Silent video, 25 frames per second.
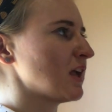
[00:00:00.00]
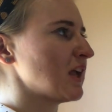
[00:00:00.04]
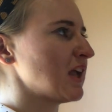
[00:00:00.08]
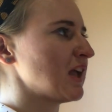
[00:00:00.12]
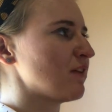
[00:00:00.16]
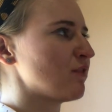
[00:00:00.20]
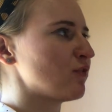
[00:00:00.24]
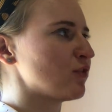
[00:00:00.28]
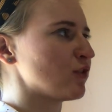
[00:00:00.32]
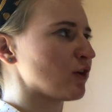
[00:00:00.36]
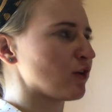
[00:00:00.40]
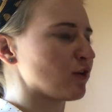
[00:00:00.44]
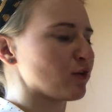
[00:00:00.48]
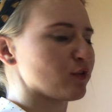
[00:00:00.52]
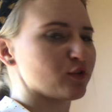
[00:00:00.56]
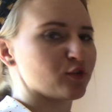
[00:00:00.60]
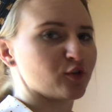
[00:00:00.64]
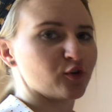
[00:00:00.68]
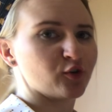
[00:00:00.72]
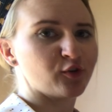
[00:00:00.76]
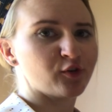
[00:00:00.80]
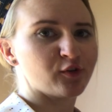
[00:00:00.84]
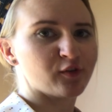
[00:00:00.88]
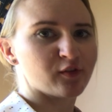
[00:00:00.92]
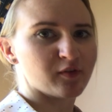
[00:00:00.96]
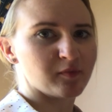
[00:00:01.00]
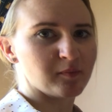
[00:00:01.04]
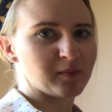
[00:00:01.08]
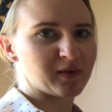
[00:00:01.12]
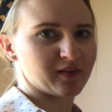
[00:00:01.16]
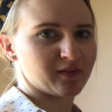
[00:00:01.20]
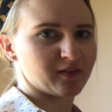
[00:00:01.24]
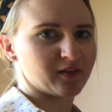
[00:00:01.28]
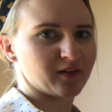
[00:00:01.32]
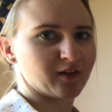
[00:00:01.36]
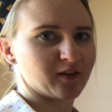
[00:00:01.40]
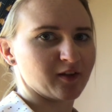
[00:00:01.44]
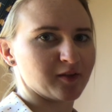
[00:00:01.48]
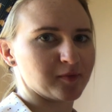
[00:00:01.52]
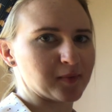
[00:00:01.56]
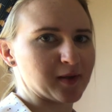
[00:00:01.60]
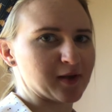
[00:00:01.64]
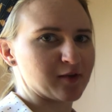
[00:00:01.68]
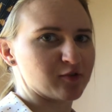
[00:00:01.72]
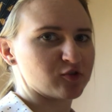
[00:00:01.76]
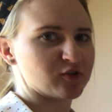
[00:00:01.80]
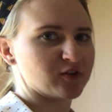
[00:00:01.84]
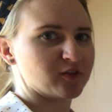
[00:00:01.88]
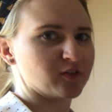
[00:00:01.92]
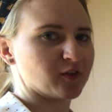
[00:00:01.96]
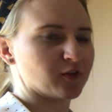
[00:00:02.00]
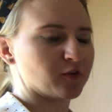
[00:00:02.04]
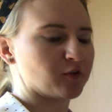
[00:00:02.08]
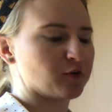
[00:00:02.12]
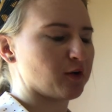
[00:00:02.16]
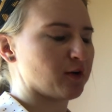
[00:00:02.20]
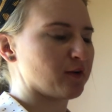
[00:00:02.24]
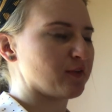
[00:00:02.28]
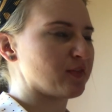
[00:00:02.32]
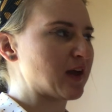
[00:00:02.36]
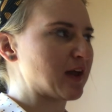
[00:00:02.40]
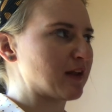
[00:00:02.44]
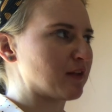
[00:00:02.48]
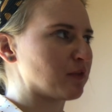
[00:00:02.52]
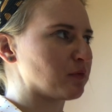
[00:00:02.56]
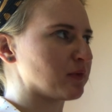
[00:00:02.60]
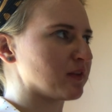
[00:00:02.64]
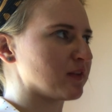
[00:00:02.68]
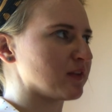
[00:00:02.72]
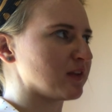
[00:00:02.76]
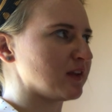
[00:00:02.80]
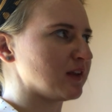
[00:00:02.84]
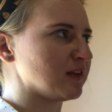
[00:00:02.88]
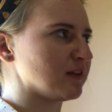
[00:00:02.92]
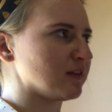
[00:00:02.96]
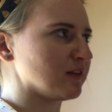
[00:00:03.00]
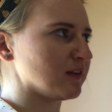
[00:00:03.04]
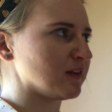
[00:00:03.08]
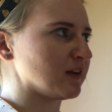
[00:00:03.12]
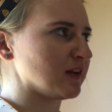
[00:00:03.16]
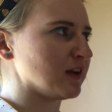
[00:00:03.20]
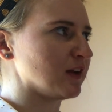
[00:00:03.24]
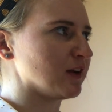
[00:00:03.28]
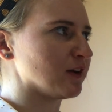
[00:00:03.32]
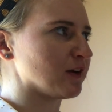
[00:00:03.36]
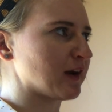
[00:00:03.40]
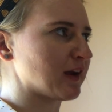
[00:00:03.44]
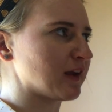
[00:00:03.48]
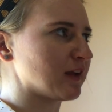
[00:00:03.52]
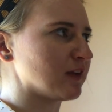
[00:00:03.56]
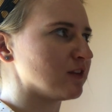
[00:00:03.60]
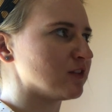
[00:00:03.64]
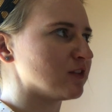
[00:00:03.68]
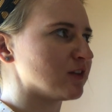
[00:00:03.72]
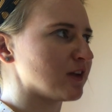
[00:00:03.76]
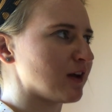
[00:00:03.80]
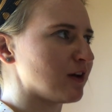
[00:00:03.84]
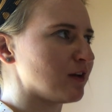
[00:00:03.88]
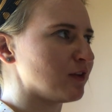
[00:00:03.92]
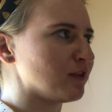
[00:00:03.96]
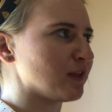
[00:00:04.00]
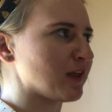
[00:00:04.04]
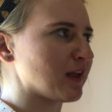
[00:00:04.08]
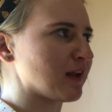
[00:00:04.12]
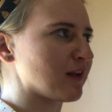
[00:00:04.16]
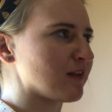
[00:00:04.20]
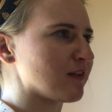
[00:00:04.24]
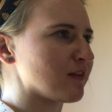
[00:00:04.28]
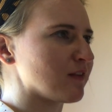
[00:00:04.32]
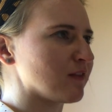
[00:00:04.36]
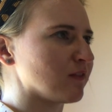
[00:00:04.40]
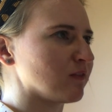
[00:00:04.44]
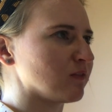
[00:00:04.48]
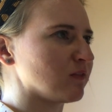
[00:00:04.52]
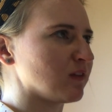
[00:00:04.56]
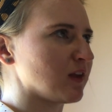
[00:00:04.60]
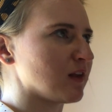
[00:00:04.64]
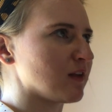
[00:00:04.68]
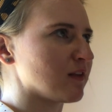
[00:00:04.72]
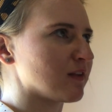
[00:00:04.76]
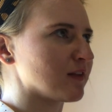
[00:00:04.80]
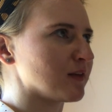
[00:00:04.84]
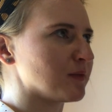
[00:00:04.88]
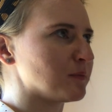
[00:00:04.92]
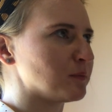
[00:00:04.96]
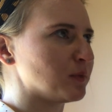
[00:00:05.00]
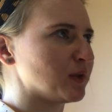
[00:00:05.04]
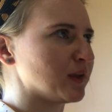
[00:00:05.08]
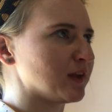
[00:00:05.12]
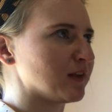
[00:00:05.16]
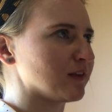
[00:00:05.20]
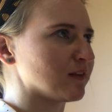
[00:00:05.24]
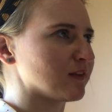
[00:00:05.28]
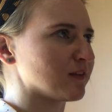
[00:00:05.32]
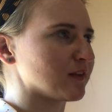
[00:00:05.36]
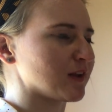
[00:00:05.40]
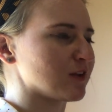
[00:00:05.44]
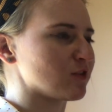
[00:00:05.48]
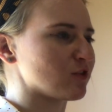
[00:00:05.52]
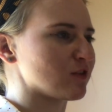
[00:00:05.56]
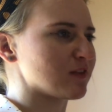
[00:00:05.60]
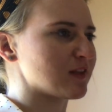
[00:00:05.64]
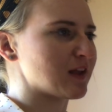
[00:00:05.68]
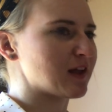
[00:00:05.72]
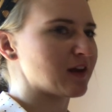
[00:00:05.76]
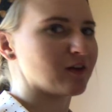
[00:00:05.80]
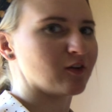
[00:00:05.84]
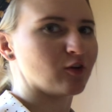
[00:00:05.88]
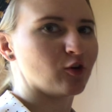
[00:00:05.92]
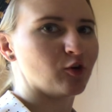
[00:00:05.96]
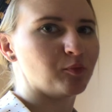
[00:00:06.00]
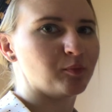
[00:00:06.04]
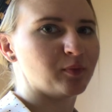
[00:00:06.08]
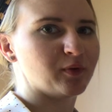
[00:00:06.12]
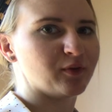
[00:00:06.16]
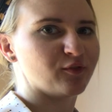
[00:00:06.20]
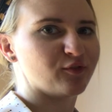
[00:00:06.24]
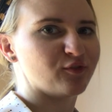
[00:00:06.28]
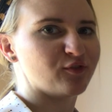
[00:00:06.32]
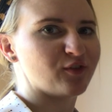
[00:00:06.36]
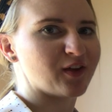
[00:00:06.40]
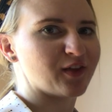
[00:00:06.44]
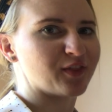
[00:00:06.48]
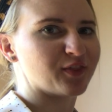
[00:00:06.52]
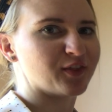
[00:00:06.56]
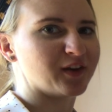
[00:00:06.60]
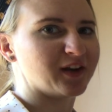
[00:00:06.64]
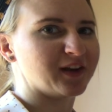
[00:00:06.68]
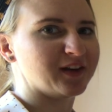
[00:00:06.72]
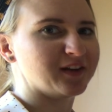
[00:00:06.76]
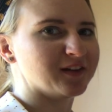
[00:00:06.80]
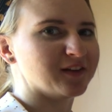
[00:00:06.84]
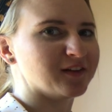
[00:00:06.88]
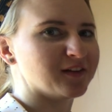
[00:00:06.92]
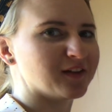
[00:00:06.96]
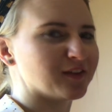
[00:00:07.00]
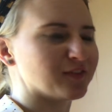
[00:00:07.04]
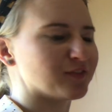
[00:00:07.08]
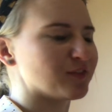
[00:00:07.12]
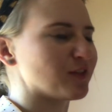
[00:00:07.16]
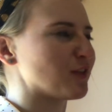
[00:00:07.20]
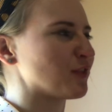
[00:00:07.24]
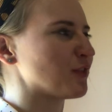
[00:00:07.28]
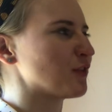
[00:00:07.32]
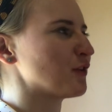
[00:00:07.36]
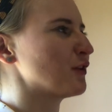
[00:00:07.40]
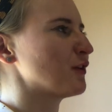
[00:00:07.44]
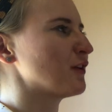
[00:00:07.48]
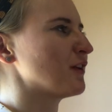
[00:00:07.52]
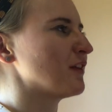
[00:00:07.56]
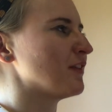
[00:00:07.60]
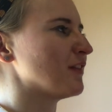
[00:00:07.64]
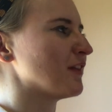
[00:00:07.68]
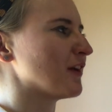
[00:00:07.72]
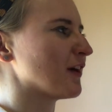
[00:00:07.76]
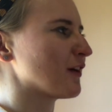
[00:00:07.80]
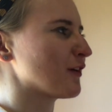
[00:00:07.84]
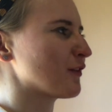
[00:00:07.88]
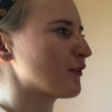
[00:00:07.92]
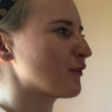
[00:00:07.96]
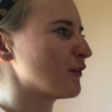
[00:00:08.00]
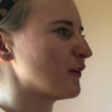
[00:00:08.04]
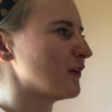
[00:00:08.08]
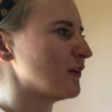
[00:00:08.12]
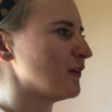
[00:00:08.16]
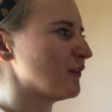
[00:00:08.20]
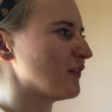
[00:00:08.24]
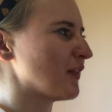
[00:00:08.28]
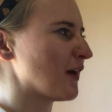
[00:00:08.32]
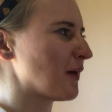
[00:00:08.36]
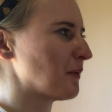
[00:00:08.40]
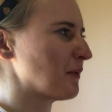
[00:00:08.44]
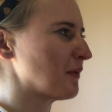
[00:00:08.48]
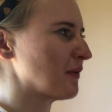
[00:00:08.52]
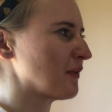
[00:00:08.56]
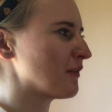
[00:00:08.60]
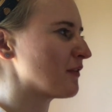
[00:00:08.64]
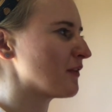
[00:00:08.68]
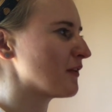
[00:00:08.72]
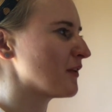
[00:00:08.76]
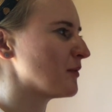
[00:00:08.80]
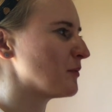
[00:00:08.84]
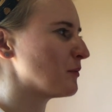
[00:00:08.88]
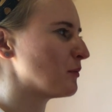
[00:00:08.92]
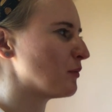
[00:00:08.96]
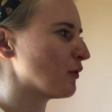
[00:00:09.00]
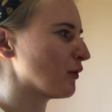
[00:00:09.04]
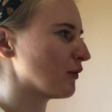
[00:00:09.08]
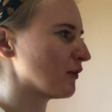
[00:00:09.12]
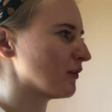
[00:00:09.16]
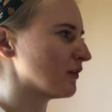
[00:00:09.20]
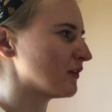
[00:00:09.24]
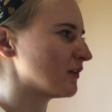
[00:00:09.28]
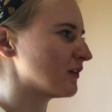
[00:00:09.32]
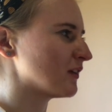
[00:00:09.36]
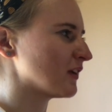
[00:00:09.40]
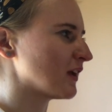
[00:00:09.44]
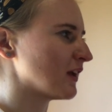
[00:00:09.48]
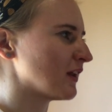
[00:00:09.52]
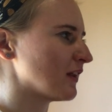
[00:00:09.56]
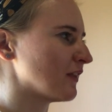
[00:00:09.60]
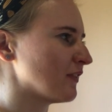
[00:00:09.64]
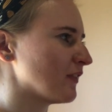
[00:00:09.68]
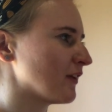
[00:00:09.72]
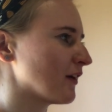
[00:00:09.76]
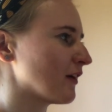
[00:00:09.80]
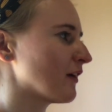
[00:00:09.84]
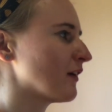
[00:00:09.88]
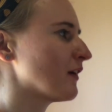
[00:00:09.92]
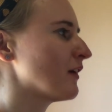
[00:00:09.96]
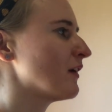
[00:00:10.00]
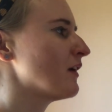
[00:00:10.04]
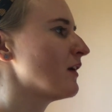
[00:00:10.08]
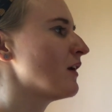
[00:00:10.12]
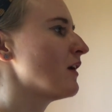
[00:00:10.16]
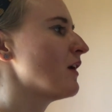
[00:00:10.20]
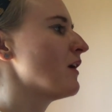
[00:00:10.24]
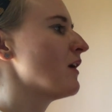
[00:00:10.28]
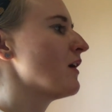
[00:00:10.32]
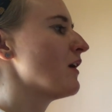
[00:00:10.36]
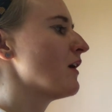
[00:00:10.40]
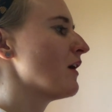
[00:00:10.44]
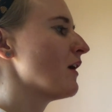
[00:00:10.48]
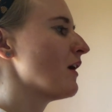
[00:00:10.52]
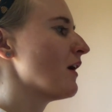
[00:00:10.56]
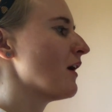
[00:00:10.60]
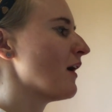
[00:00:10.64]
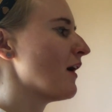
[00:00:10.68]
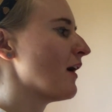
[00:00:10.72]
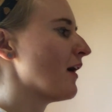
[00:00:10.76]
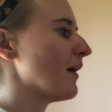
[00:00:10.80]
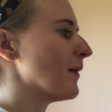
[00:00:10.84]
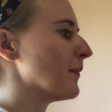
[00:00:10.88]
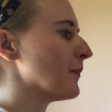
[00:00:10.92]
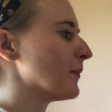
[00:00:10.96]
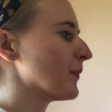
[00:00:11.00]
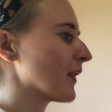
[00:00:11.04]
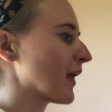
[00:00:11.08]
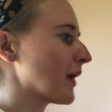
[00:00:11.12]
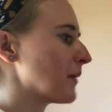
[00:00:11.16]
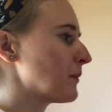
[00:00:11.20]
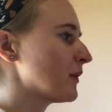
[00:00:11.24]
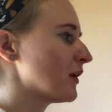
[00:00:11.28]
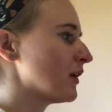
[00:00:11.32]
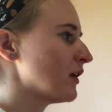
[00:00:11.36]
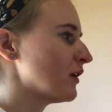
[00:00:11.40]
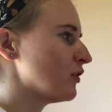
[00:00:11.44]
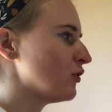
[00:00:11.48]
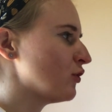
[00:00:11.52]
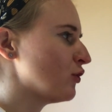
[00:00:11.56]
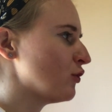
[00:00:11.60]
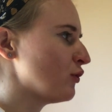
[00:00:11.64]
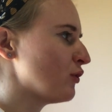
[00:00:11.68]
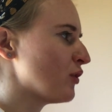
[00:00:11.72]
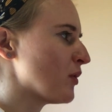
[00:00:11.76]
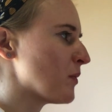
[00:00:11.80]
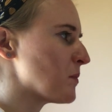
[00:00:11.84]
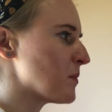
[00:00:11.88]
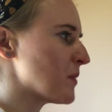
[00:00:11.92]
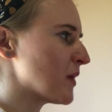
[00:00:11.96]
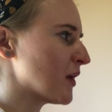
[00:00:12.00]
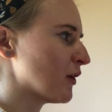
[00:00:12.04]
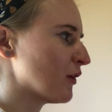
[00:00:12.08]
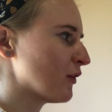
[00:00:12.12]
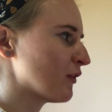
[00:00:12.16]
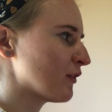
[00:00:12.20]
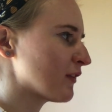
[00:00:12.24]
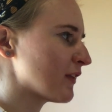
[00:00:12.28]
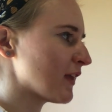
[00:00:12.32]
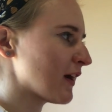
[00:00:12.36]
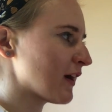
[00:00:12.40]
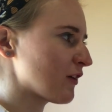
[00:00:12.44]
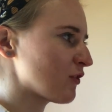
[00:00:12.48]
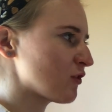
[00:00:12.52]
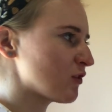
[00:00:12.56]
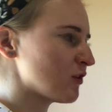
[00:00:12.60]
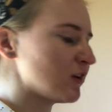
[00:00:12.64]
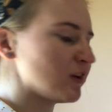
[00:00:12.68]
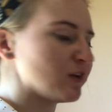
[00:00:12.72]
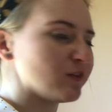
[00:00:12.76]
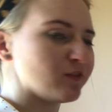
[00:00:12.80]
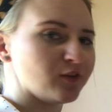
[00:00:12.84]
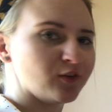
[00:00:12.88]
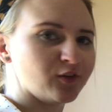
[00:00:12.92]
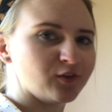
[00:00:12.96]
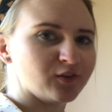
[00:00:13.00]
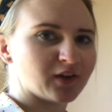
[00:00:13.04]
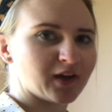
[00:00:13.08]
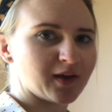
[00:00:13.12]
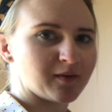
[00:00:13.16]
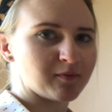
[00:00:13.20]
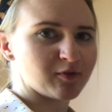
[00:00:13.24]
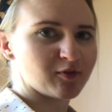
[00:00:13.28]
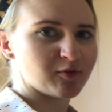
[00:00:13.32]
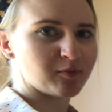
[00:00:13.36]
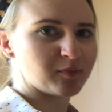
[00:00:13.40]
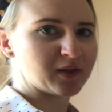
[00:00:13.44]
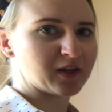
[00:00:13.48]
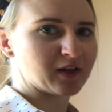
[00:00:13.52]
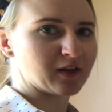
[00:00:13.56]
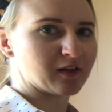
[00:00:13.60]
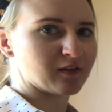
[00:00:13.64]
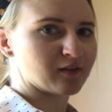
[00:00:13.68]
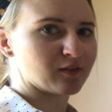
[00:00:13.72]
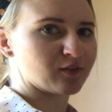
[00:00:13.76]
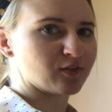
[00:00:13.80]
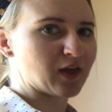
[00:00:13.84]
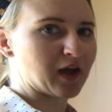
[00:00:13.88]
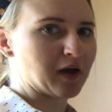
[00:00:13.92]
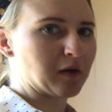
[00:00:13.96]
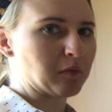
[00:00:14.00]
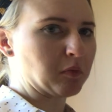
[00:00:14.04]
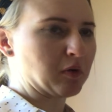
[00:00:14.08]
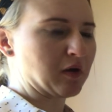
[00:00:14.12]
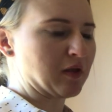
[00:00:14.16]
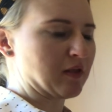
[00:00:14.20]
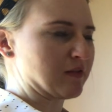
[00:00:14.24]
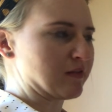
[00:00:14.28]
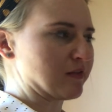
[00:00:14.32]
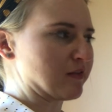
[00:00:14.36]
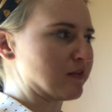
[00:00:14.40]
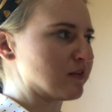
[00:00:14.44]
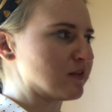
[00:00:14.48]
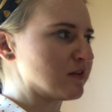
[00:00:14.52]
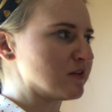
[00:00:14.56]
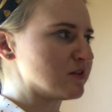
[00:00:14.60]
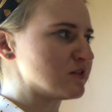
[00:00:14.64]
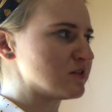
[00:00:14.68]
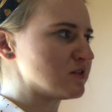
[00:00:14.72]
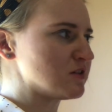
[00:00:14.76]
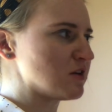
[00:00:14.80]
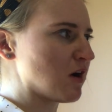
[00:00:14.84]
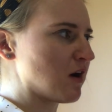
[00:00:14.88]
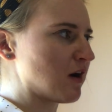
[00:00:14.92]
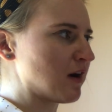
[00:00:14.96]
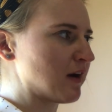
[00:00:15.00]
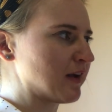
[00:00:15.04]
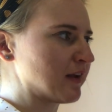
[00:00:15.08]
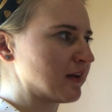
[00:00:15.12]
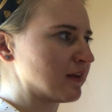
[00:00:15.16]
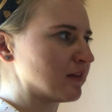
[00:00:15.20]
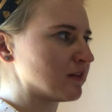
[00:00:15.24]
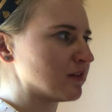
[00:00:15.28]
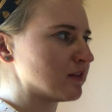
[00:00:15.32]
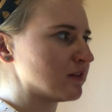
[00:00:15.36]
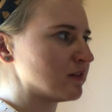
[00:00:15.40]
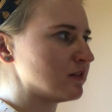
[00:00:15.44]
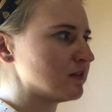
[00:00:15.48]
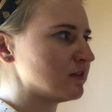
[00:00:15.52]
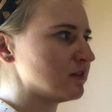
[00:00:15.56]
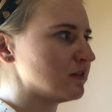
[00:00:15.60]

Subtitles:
If there are thirds missing, especially in the chord, that's what's easy to hear. I could tell that in some places I just had an open fifth and I didn't get the third in there, so I knew that was important to get in there. I'm going to do the middle section a few times because that was not